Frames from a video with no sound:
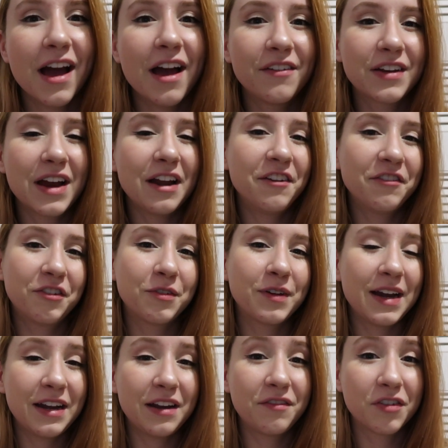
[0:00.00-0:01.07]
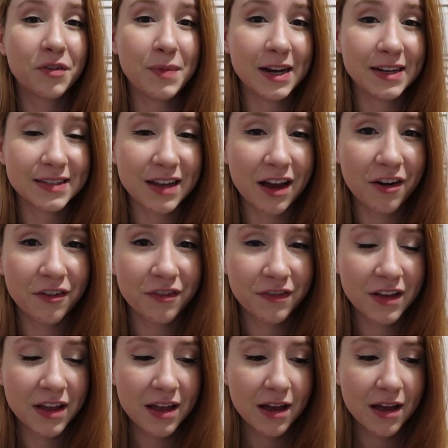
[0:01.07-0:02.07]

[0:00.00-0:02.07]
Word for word: I've kind of created for myself,